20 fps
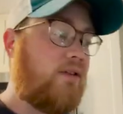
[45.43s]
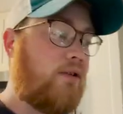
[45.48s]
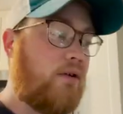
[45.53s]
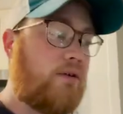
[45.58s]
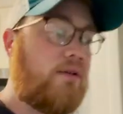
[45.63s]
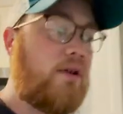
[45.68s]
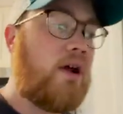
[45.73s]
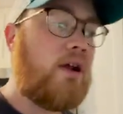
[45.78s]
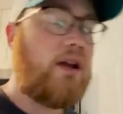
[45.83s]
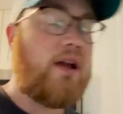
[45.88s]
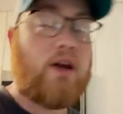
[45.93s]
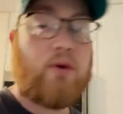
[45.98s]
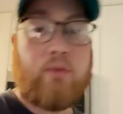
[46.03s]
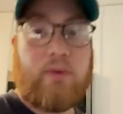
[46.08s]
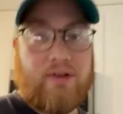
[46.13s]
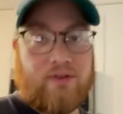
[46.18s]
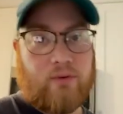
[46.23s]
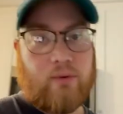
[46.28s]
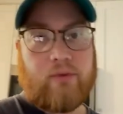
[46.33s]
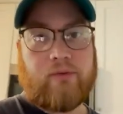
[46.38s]
There's not a lot of
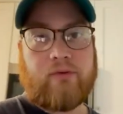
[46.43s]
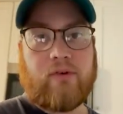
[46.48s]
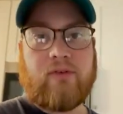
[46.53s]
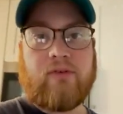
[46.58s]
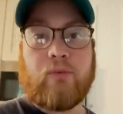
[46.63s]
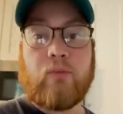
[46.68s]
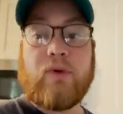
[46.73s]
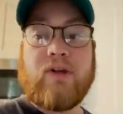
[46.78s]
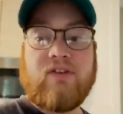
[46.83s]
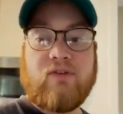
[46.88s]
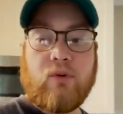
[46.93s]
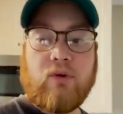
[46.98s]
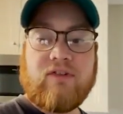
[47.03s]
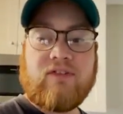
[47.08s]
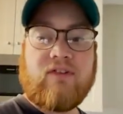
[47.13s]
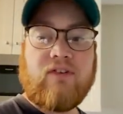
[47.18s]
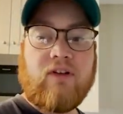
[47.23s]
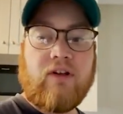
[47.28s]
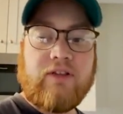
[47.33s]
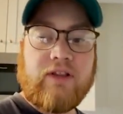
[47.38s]

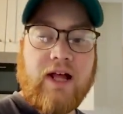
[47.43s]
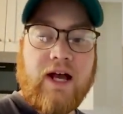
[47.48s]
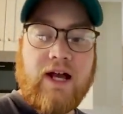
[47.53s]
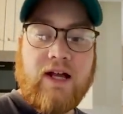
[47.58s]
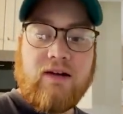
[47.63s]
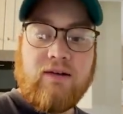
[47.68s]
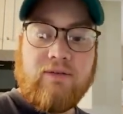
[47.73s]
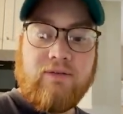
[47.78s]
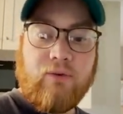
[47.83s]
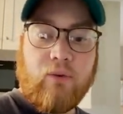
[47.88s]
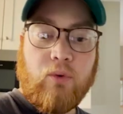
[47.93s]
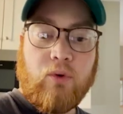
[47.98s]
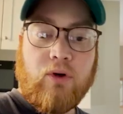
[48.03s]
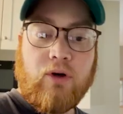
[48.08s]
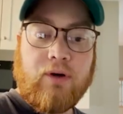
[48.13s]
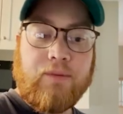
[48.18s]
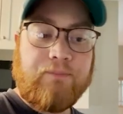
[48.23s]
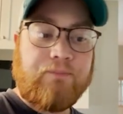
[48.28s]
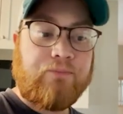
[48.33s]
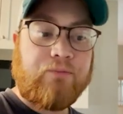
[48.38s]
resources online
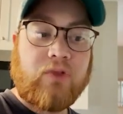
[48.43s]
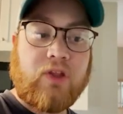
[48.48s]
for